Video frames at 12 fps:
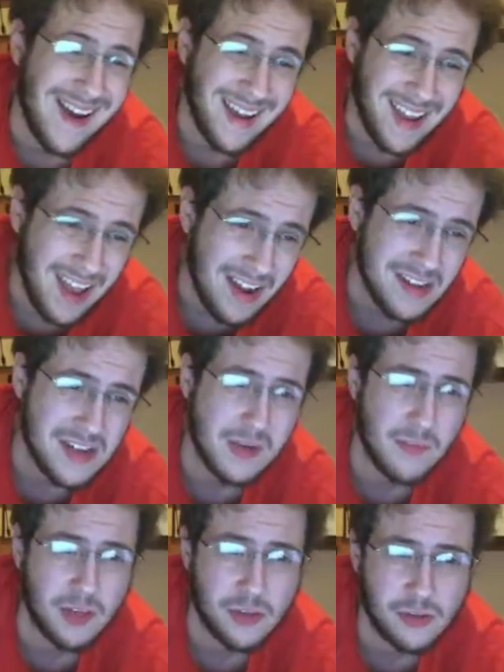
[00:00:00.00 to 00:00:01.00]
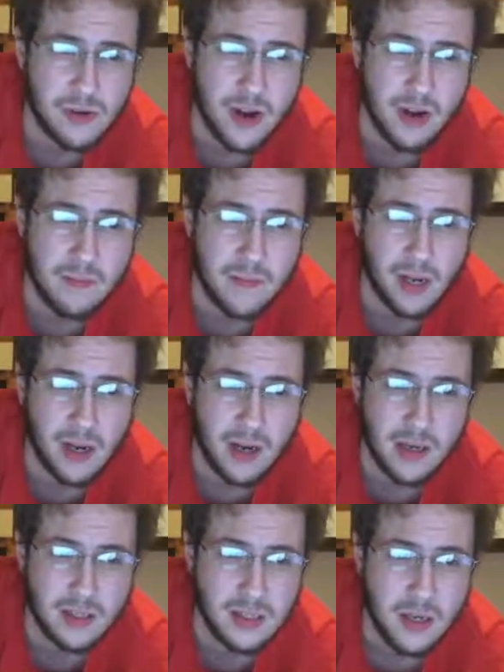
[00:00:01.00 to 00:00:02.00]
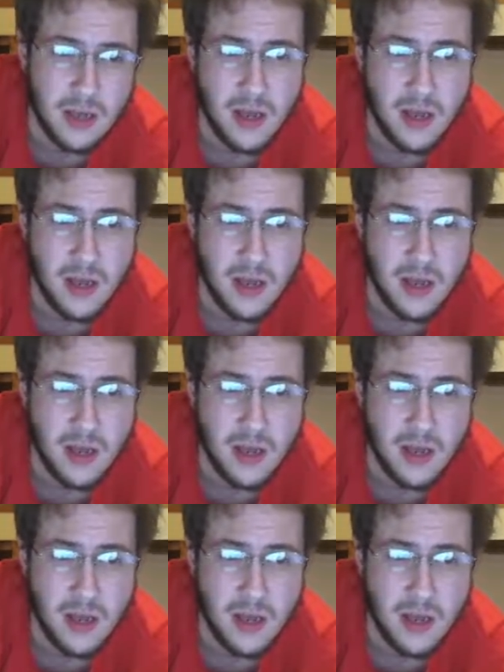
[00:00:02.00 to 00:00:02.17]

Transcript: I can't demonstrate it because